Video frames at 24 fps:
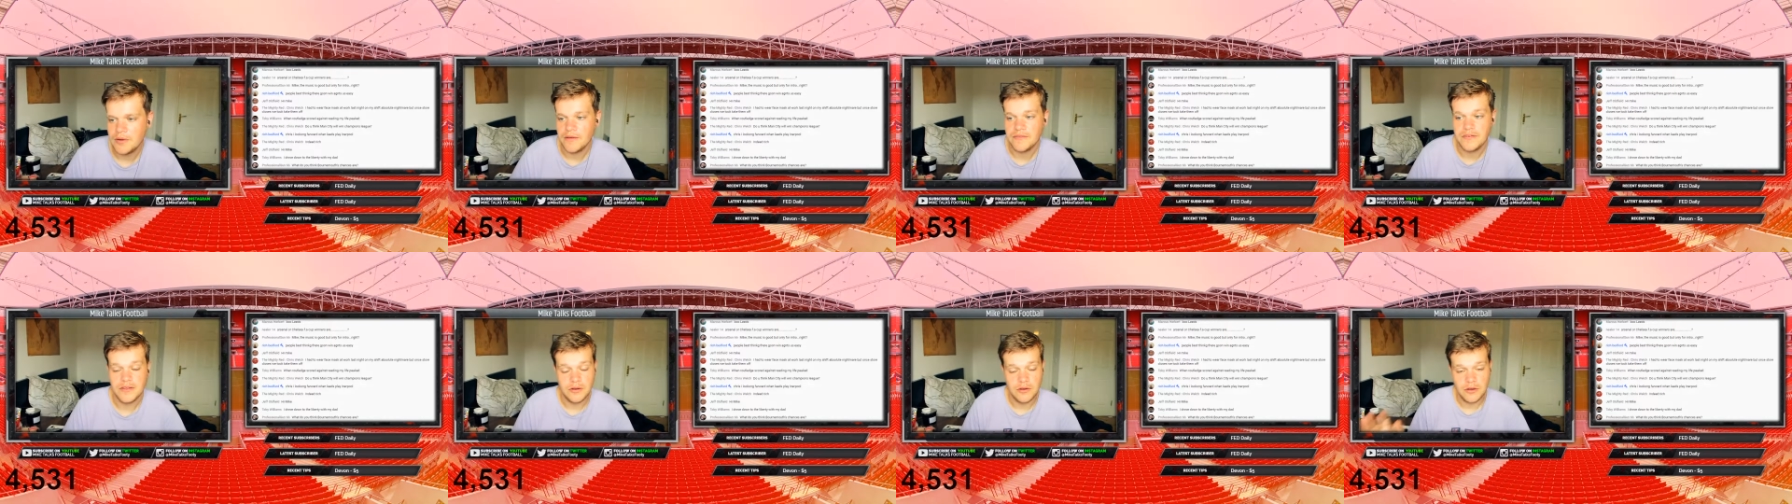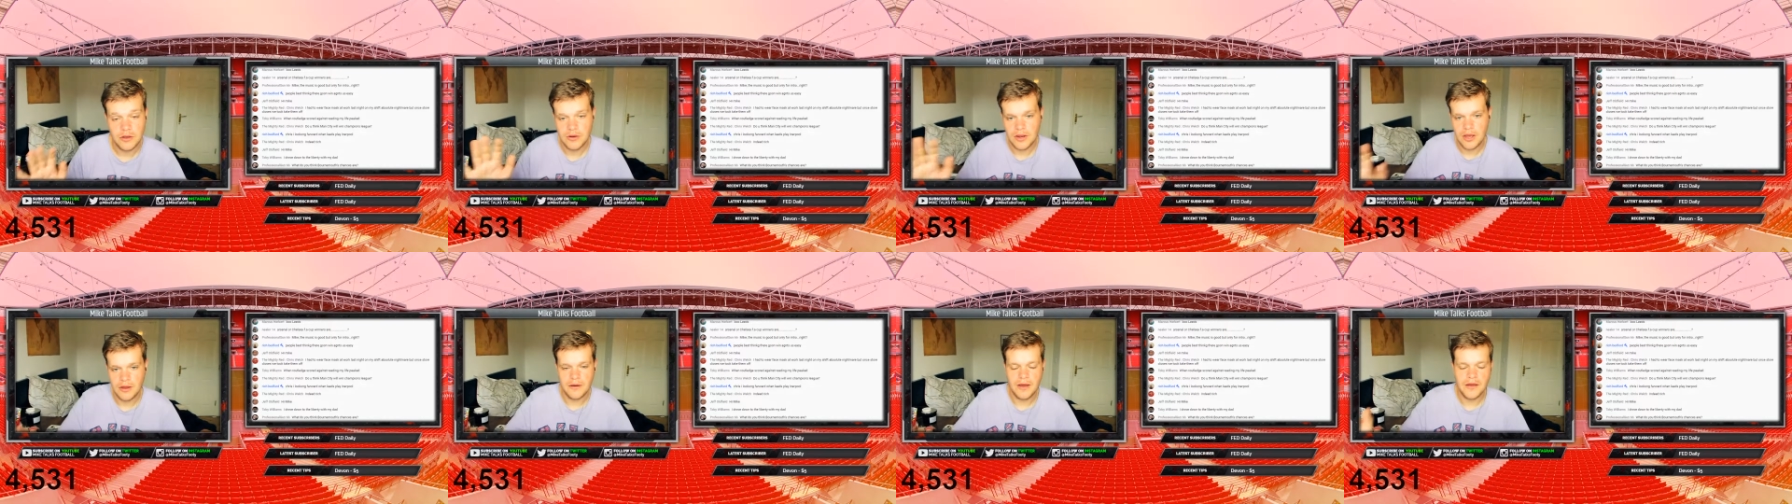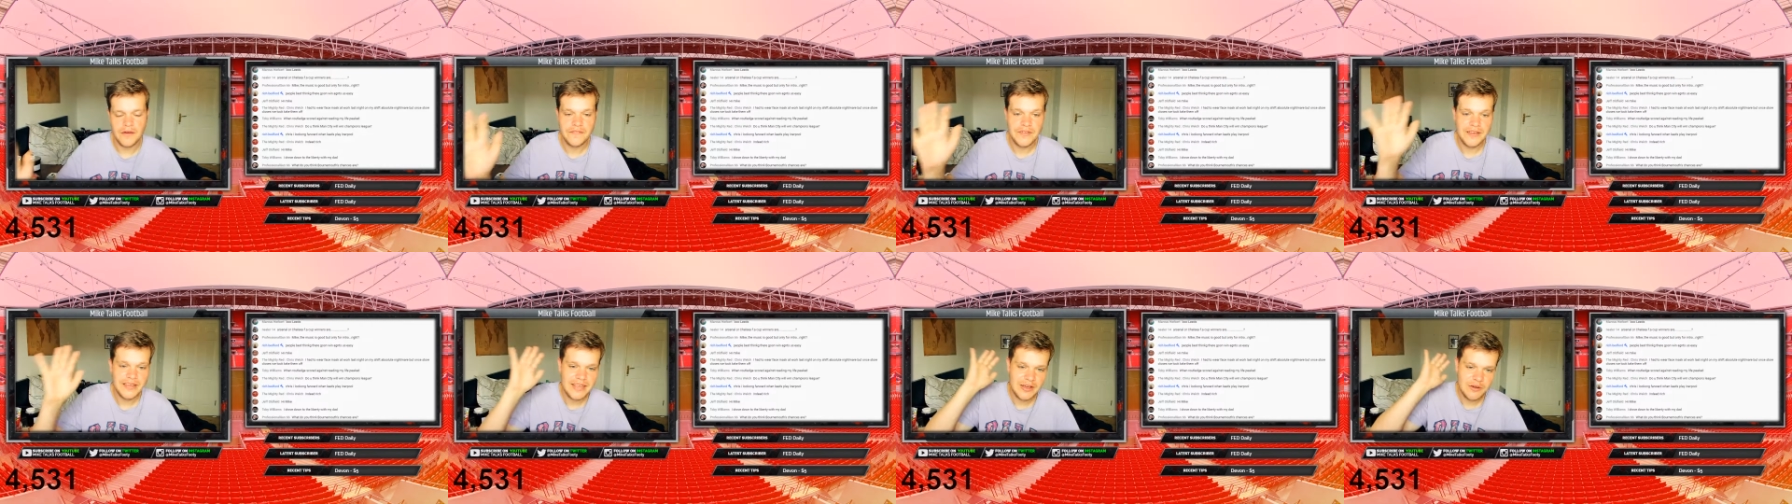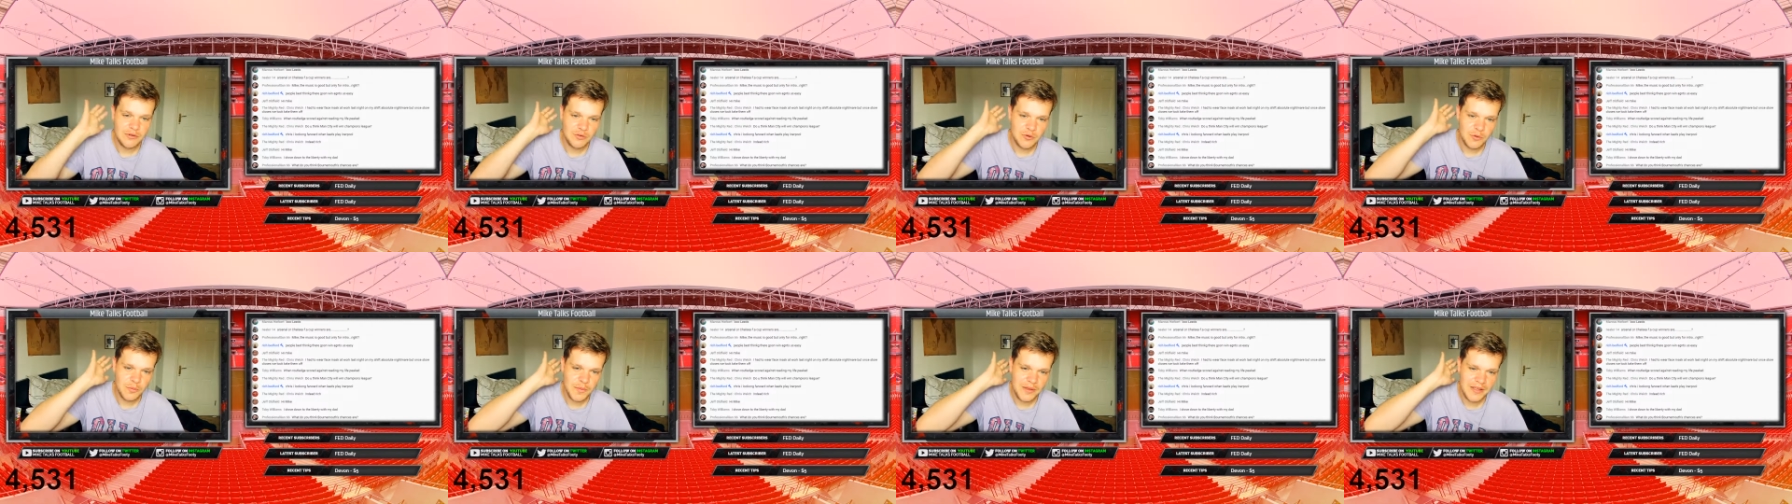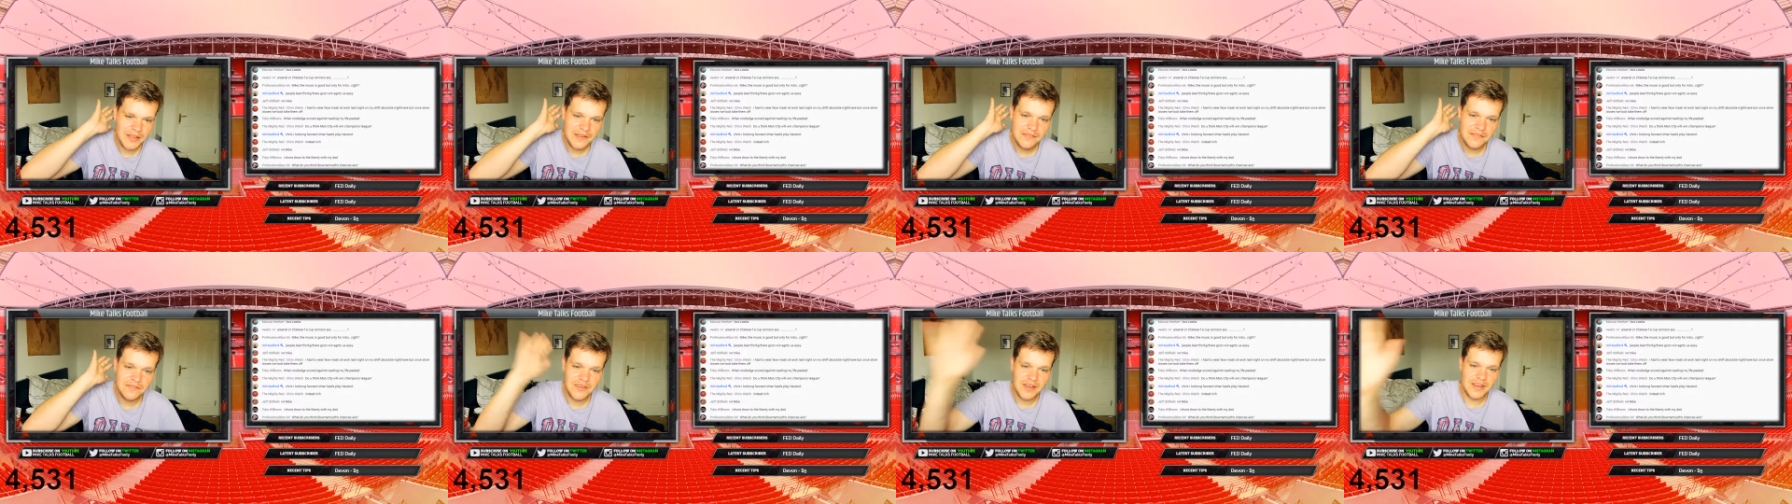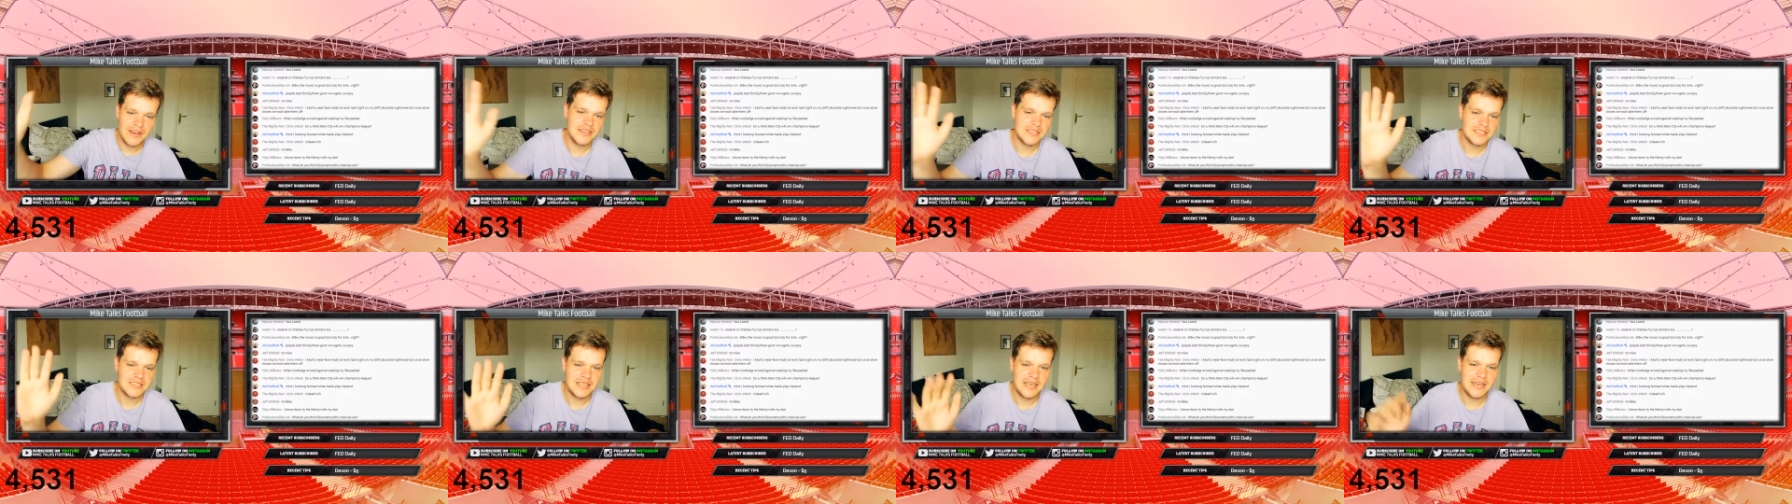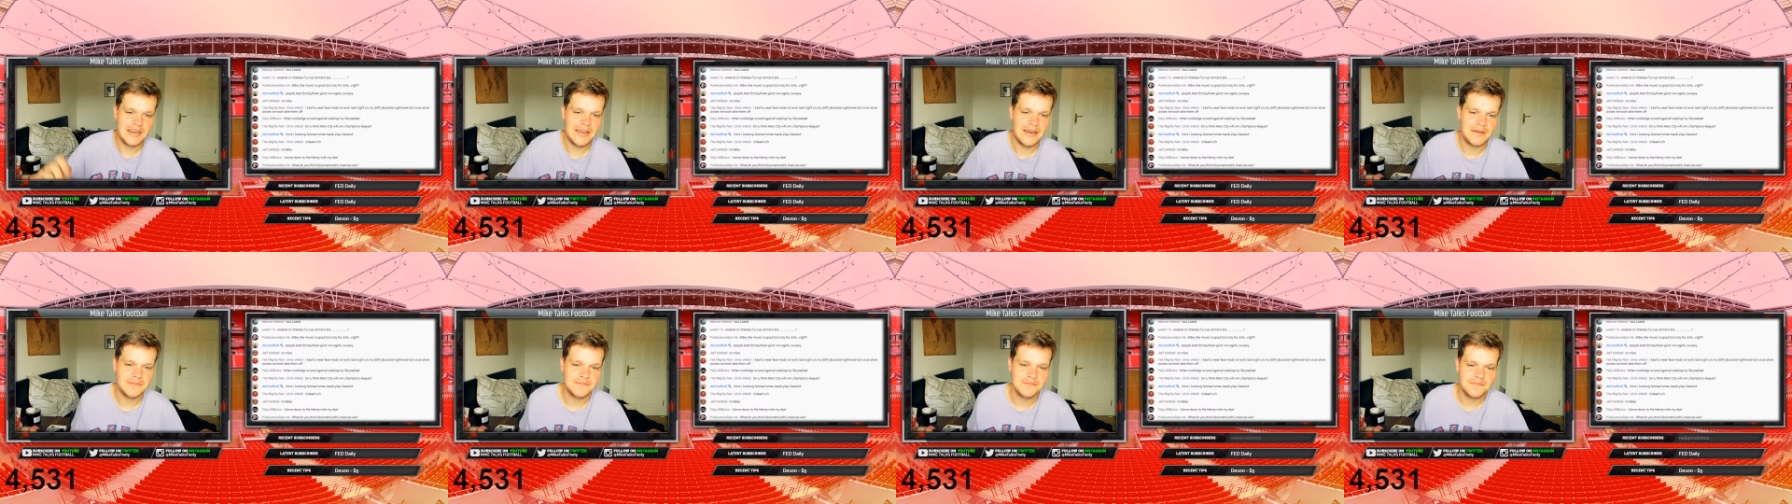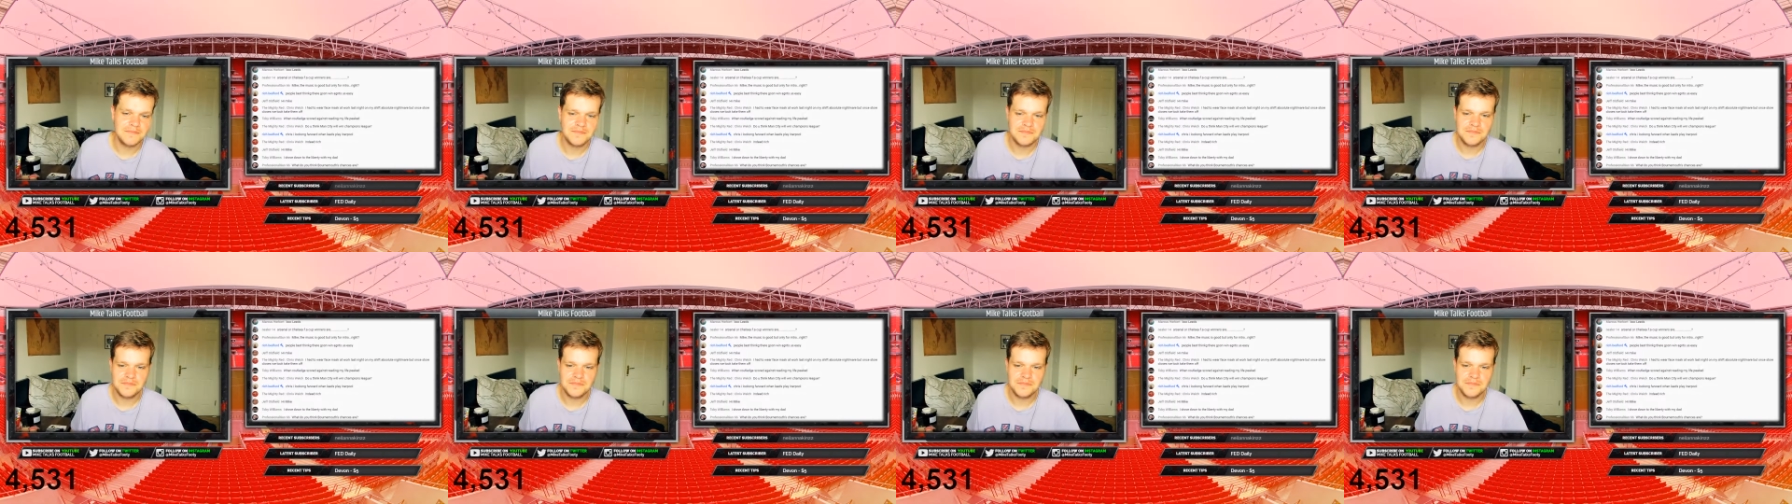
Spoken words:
I think they'll go down. I think it will be Villa staying up.